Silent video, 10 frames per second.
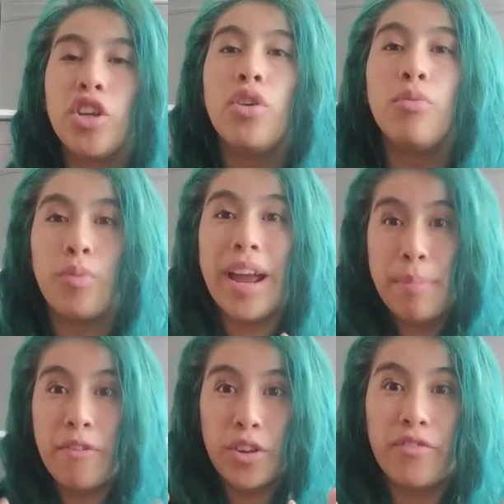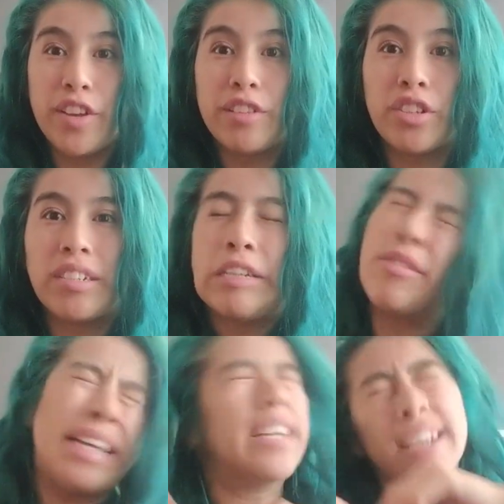So right before the video starts, I'll go
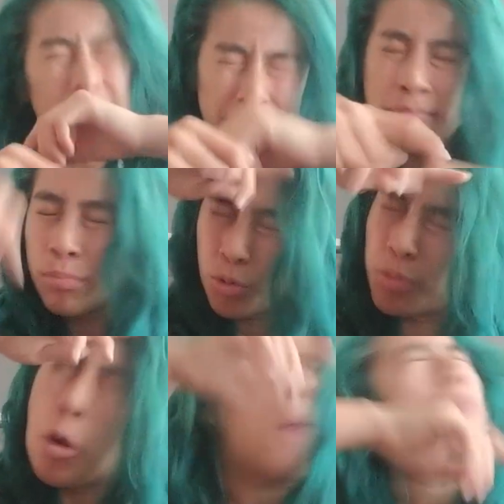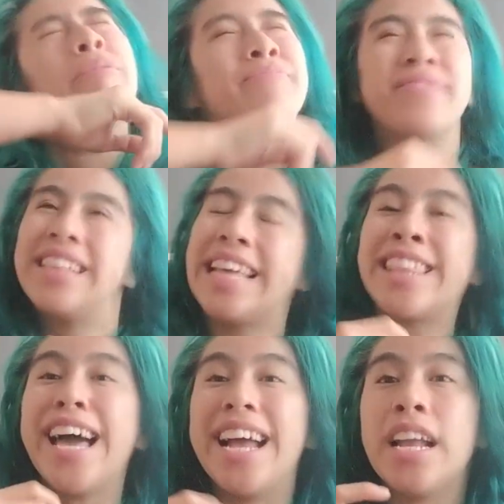like
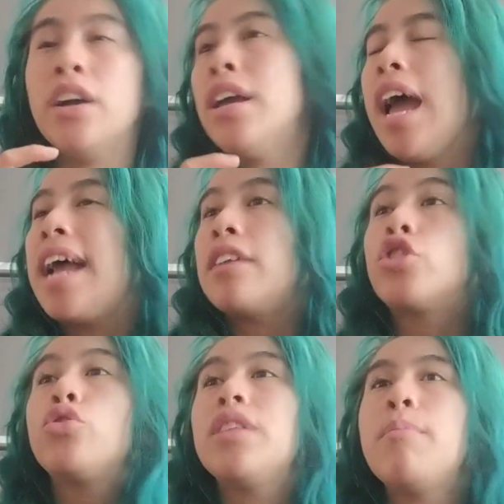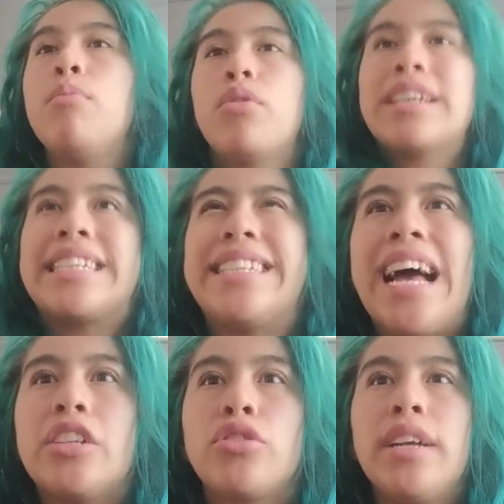that, and I'll do them more
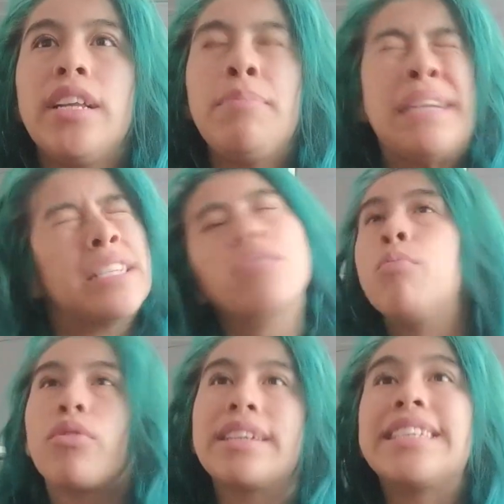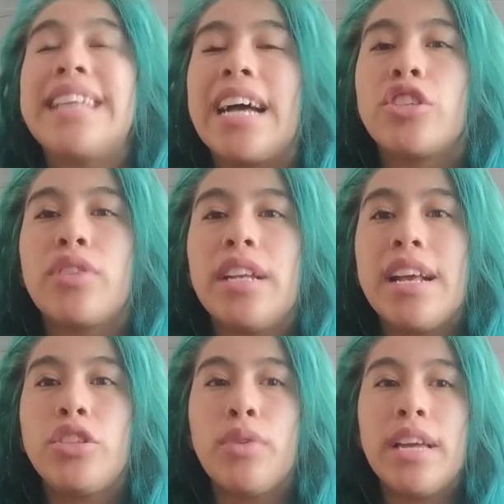exaggerated because the more exaggerated
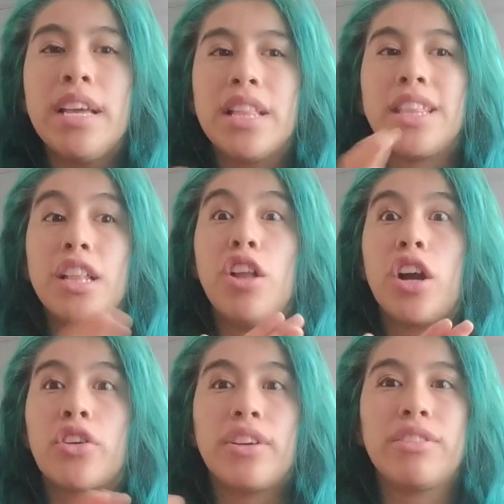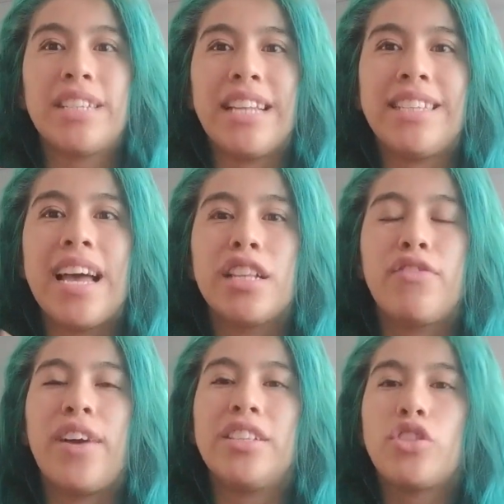I do it, the longer it'll stay
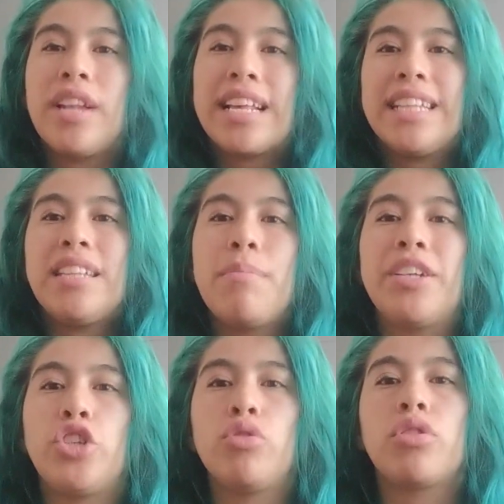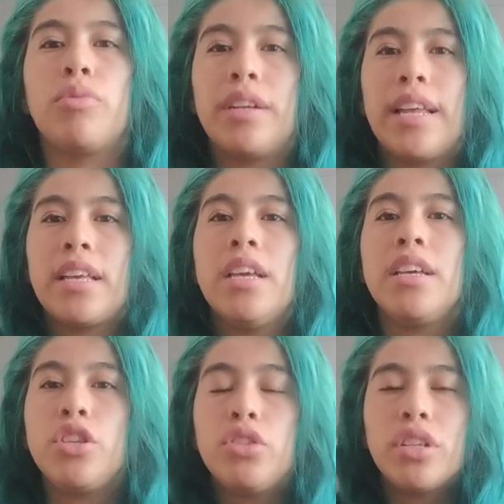satisfied. So like let's say my shoulder one, like
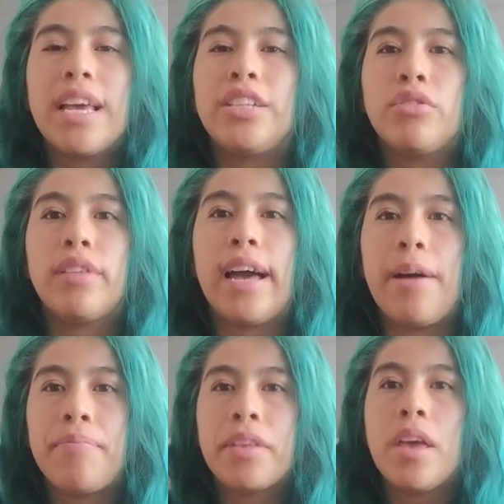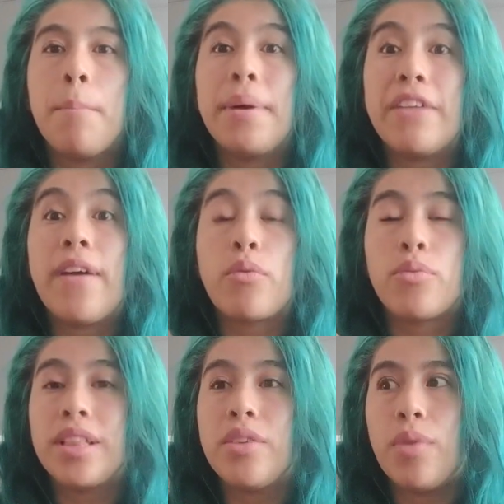usually I do that, but if I
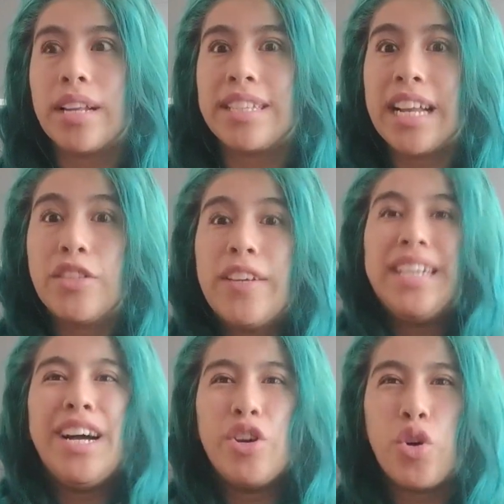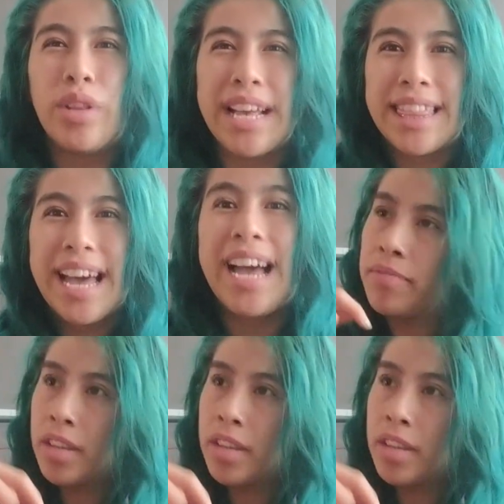really want to satisfy it, I'll go like that.